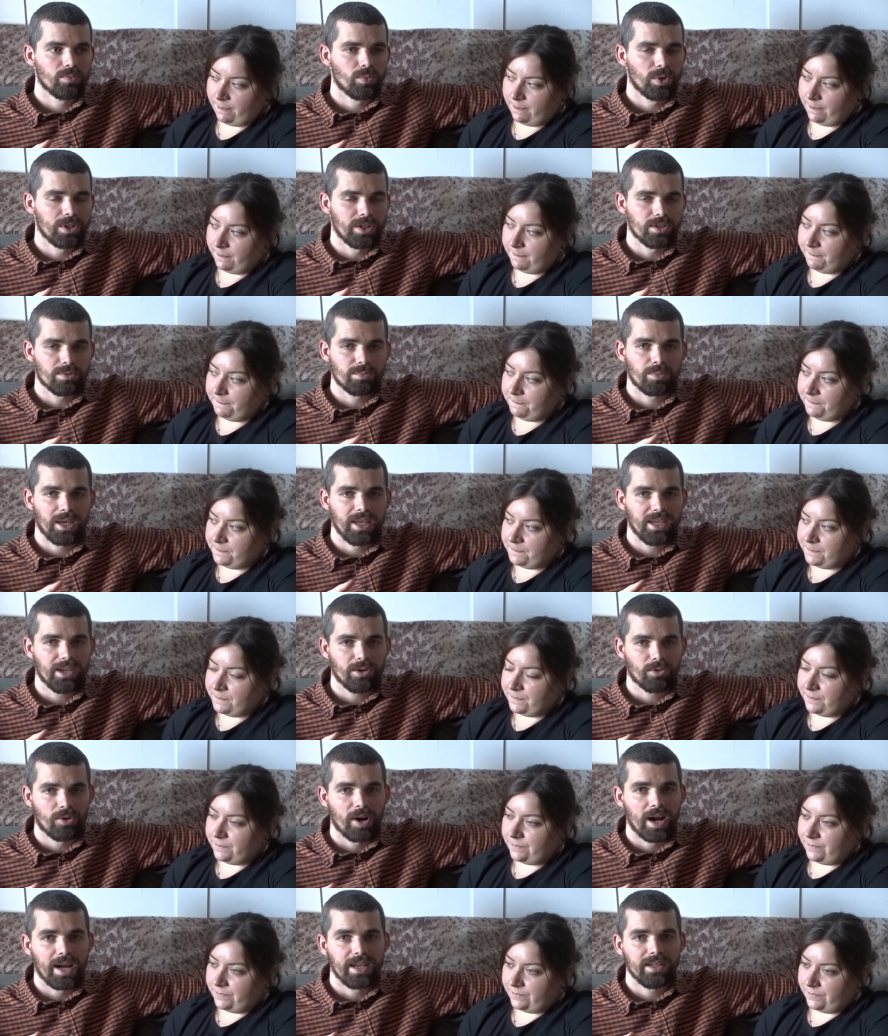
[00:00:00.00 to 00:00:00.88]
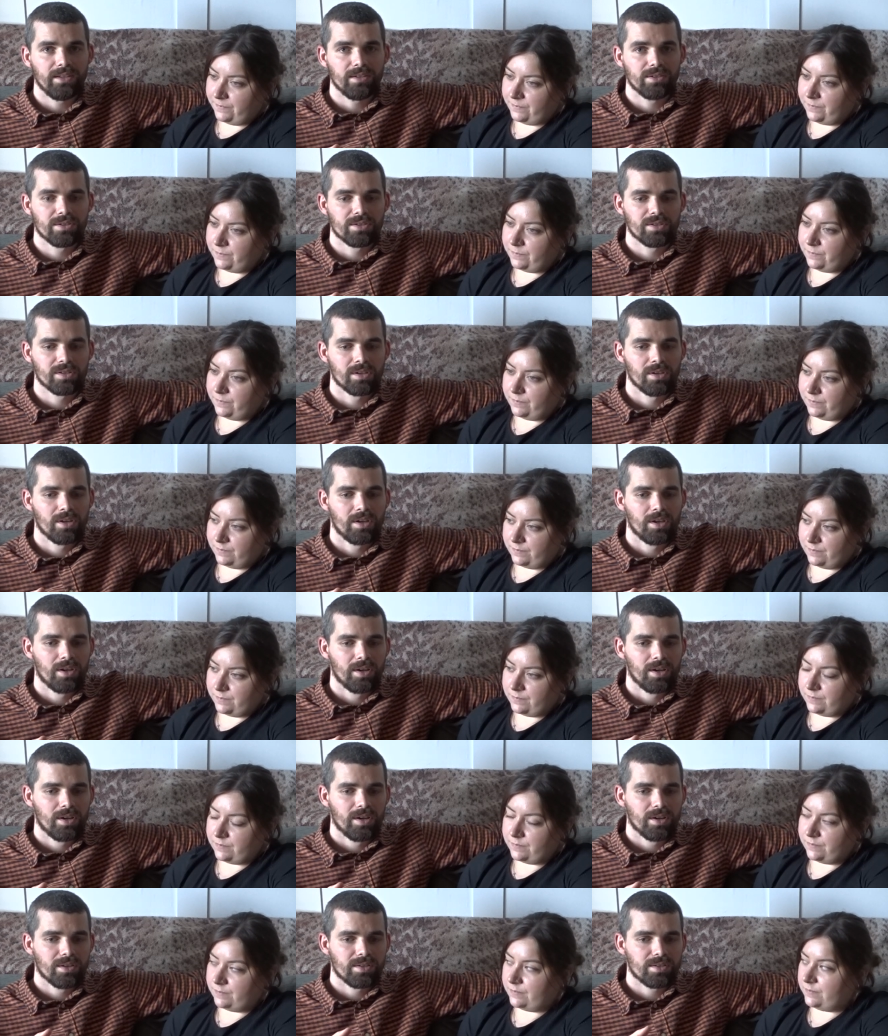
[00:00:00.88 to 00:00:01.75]
Speaker 1: when it's peak rates,
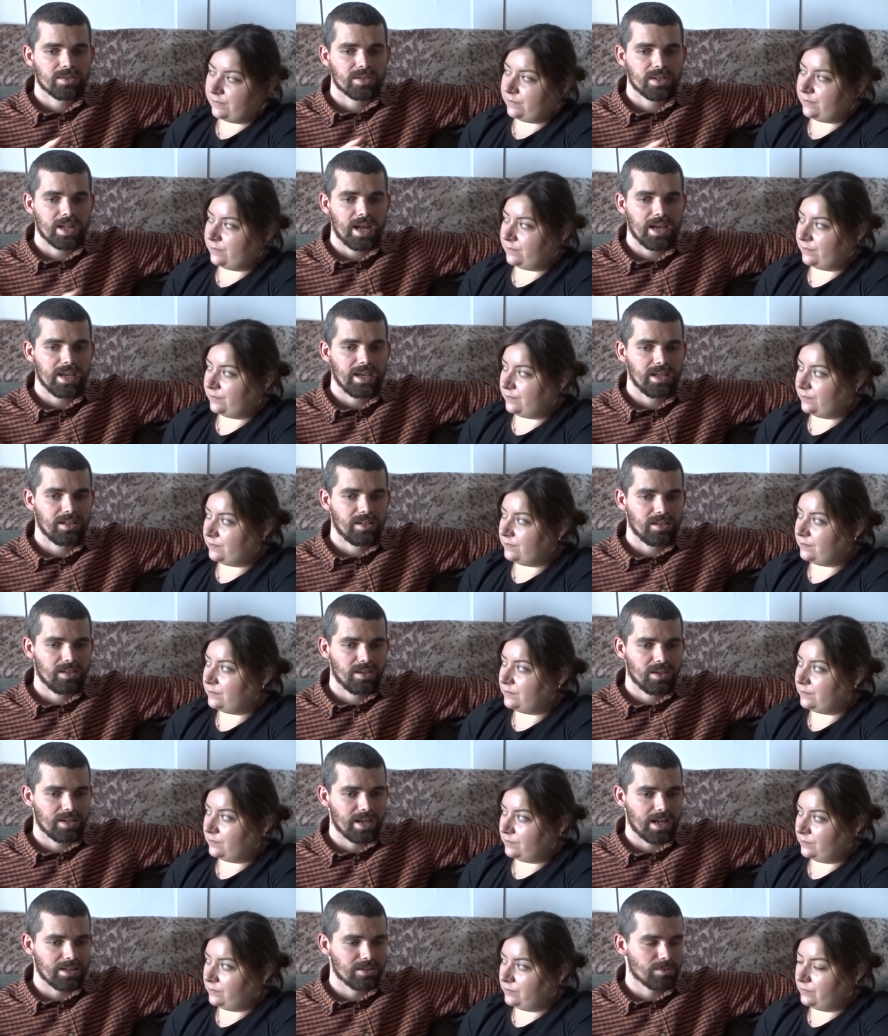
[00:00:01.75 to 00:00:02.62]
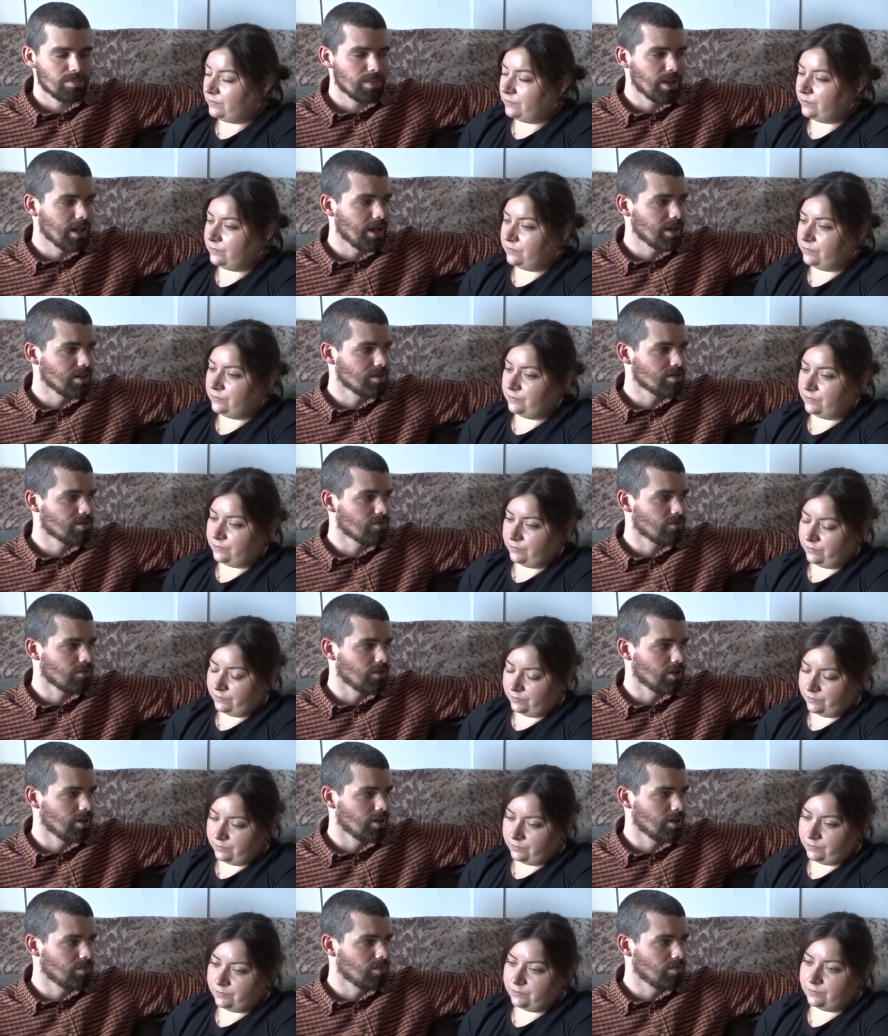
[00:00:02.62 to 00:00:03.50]
staying in your dad's place
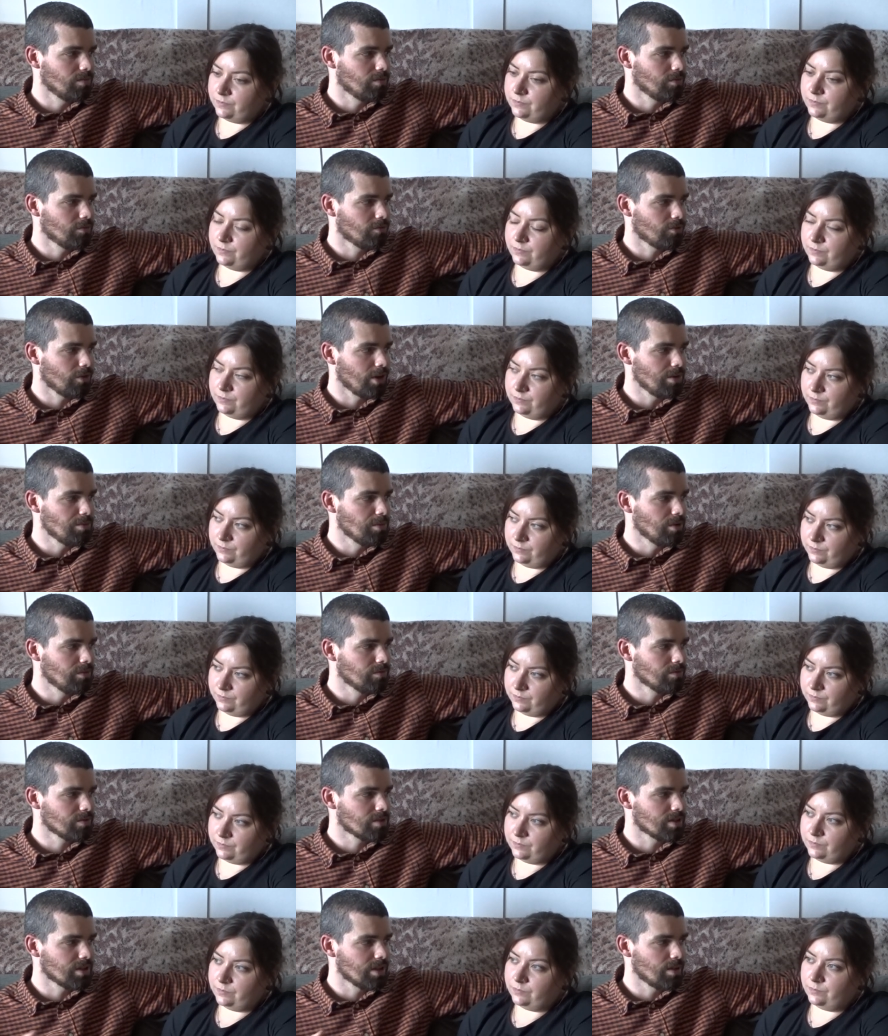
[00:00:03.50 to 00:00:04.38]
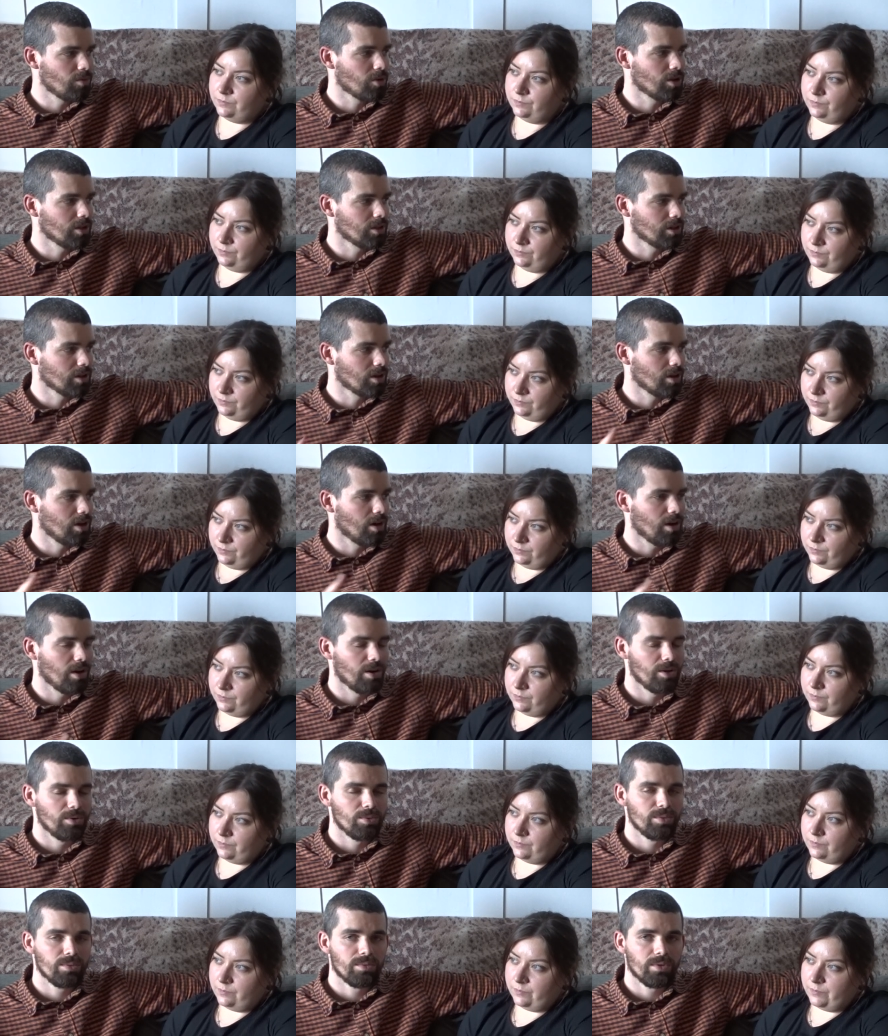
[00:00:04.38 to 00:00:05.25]
for three months, and then we're going to
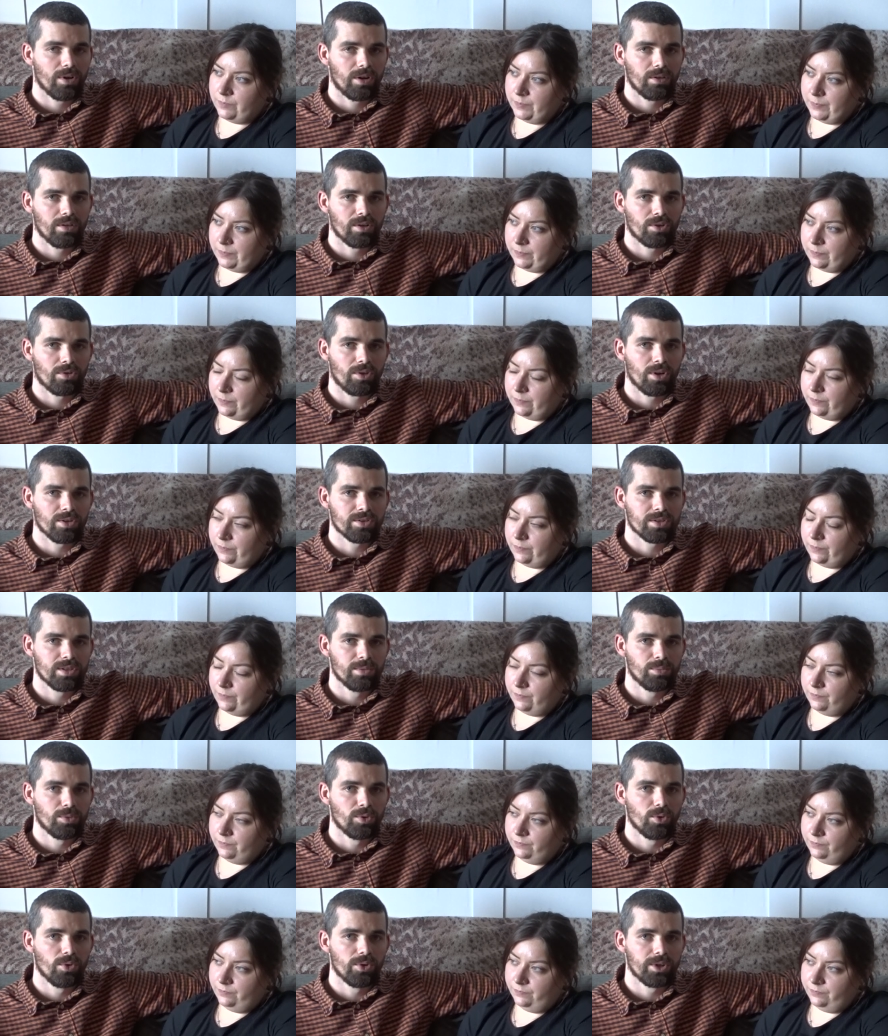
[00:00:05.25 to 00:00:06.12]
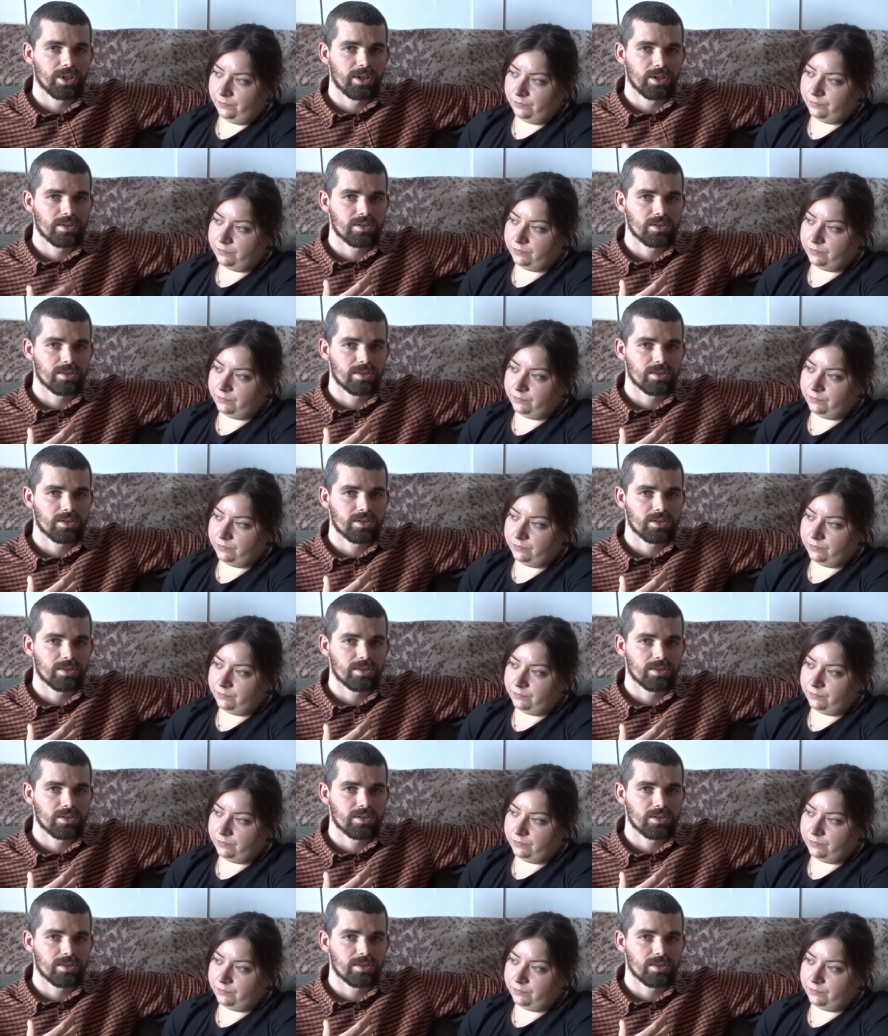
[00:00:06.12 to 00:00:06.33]
go across the border